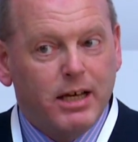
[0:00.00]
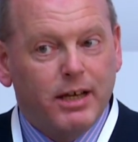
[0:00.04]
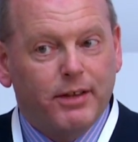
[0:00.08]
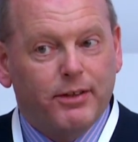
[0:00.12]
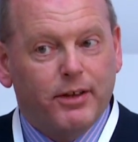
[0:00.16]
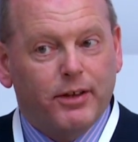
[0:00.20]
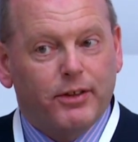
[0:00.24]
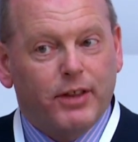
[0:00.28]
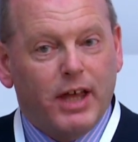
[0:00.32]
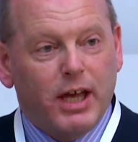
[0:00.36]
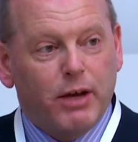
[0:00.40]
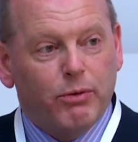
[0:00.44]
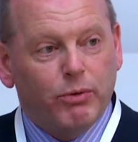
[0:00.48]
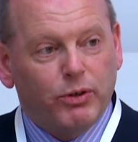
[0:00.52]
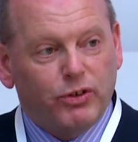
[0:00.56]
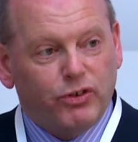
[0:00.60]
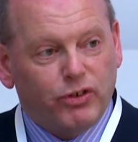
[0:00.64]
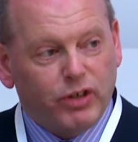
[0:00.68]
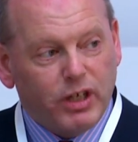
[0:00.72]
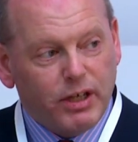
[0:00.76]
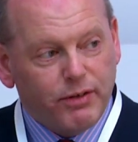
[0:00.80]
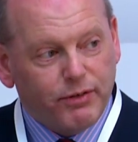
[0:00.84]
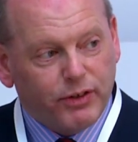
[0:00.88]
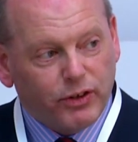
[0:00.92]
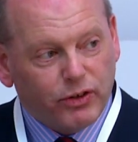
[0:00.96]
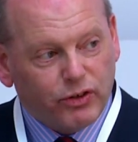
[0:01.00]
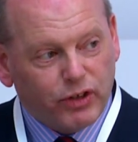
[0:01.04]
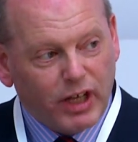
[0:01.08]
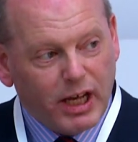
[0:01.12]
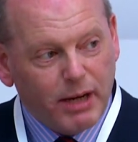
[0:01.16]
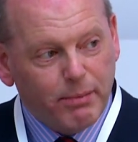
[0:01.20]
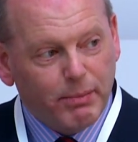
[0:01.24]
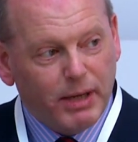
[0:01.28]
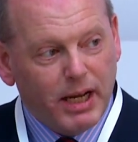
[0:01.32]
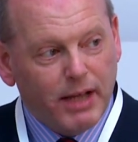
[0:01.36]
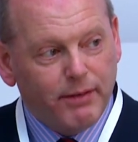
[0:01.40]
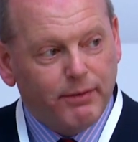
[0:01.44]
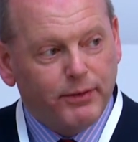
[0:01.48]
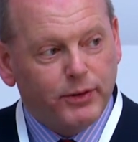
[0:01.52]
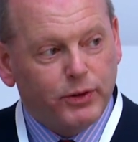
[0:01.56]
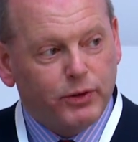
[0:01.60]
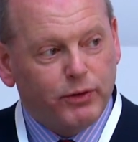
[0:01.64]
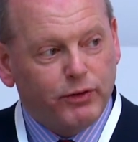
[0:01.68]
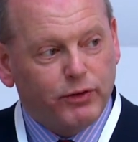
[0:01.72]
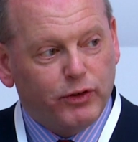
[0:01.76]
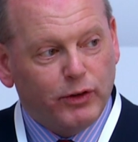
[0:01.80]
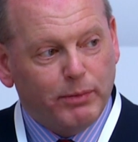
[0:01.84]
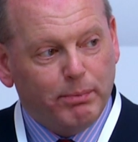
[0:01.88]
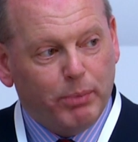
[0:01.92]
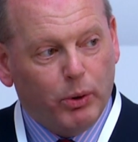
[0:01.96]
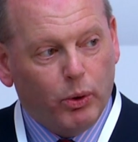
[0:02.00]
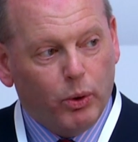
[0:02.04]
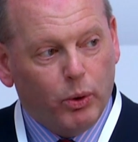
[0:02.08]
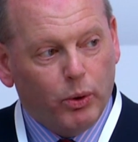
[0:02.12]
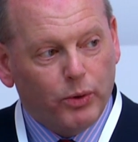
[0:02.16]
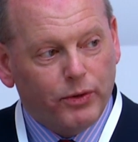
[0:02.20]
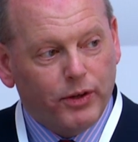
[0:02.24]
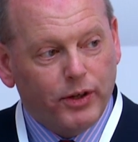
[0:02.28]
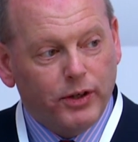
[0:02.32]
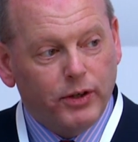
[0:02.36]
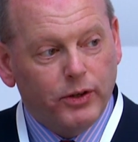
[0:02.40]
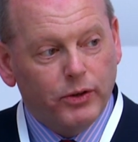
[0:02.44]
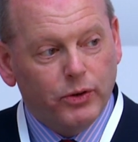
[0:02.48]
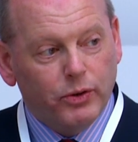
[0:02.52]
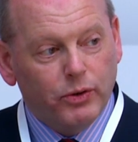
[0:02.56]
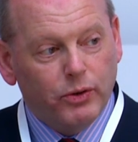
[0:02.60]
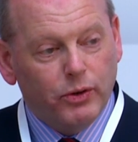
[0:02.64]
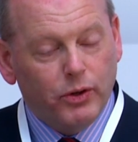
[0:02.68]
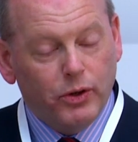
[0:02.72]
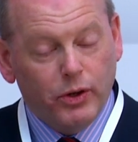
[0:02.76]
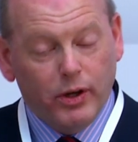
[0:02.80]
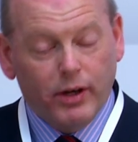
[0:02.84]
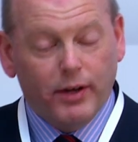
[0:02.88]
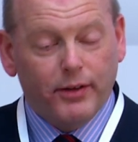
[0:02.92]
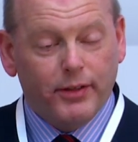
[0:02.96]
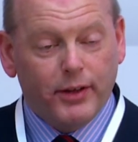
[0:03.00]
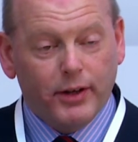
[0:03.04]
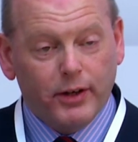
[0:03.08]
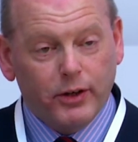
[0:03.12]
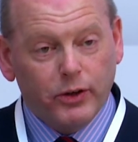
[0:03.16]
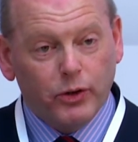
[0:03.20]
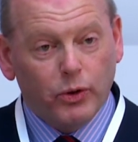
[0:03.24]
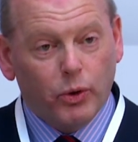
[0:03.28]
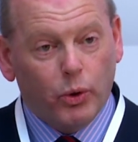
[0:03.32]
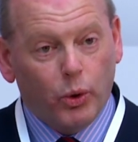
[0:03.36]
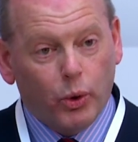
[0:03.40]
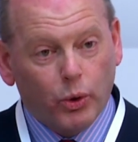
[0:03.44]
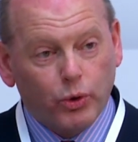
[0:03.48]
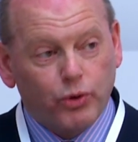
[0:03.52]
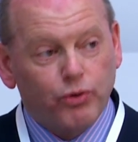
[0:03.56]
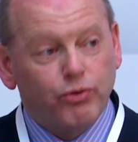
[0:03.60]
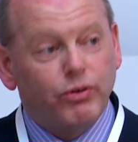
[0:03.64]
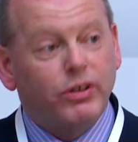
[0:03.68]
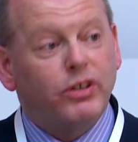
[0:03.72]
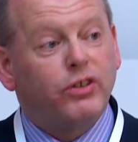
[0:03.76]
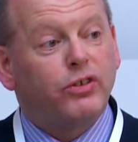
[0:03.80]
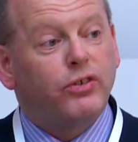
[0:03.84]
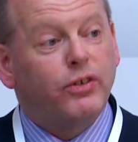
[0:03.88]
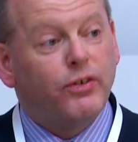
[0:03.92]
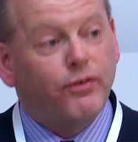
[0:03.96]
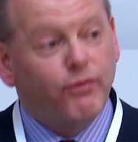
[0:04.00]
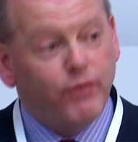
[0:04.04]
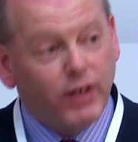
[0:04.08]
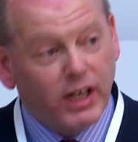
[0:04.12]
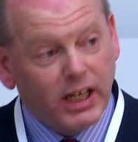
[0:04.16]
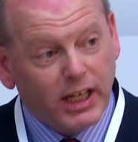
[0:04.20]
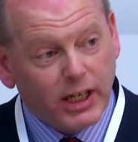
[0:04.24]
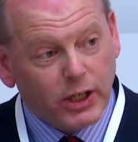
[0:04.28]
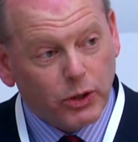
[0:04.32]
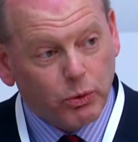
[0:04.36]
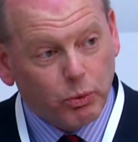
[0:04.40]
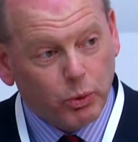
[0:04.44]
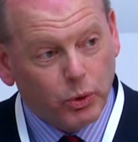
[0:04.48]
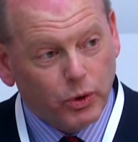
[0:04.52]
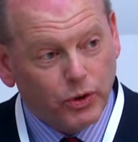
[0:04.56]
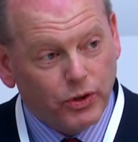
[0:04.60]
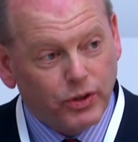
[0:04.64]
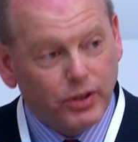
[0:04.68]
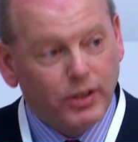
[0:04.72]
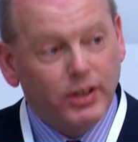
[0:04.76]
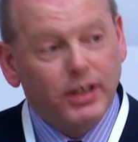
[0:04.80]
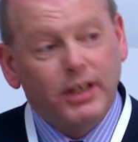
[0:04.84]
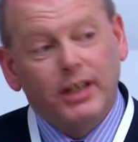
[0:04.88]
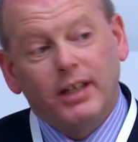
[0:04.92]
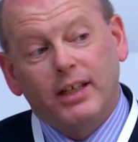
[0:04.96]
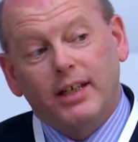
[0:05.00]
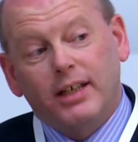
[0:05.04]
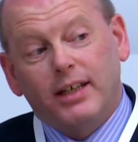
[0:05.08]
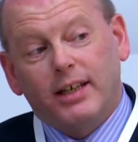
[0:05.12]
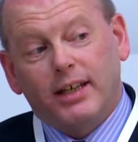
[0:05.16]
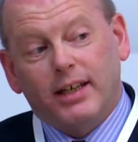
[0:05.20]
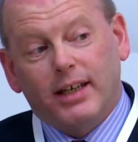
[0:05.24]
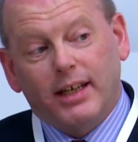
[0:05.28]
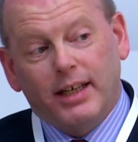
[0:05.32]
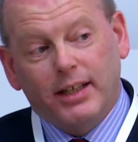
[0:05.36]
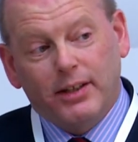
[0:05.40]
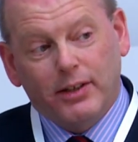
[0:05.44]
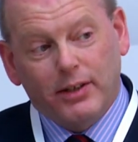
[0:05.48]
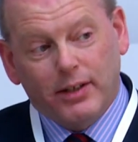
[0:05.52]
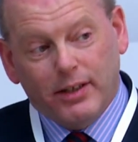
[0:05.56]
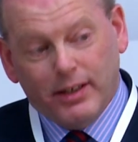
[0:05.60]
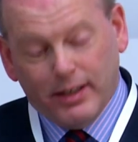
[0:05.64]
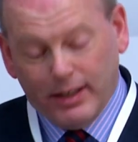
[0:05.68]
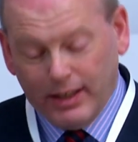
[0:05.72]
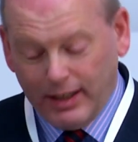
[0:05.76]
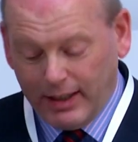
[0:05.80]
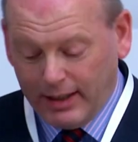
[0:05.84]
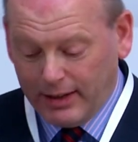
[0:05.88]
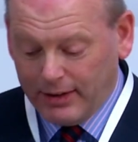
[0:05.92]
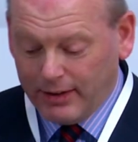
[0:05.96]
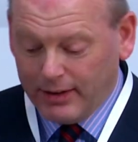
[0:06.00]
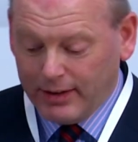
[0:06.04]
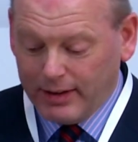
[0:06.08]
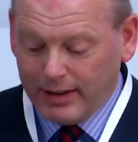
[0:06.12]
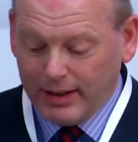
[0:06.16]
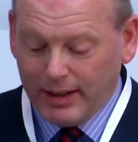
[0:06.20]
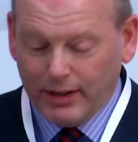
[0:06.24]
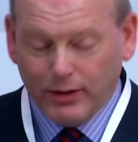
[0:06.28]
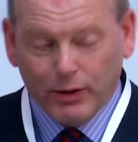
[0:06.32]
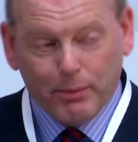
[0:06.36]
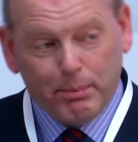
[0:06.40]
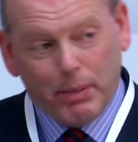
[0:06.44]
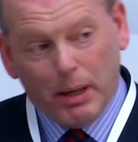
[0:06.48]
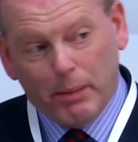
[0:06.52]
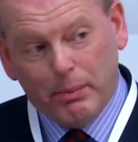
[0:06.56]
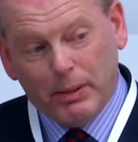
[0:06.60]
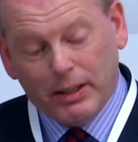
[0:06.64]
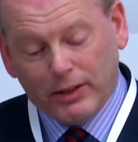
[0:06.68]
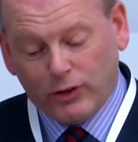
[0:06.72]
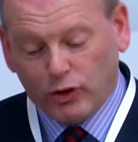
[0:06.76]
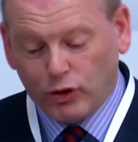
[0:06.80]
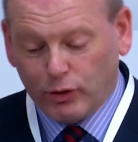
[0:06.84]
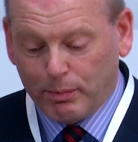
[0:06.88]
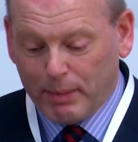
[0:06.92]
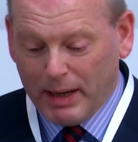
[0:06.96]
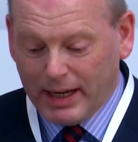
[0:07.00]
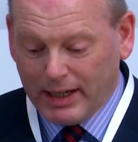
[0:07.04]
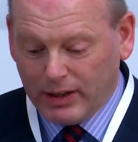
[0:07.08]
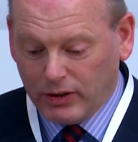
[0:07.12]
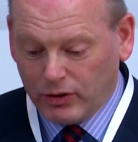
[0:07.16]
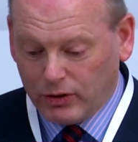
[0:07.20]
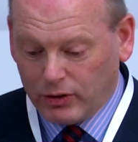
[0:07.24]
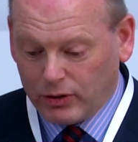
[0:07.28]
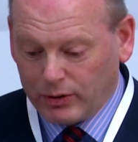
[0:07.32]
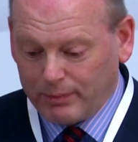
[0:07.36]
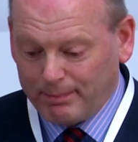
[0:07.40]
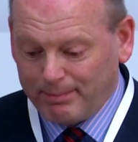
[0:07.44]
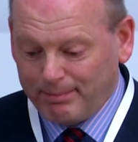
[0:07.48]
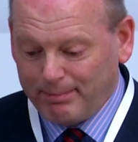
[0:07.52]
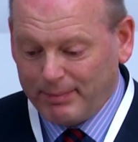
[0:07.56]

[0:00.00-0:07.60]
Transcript: that they receive the same levels of support that an ordinary civilian would in the public space.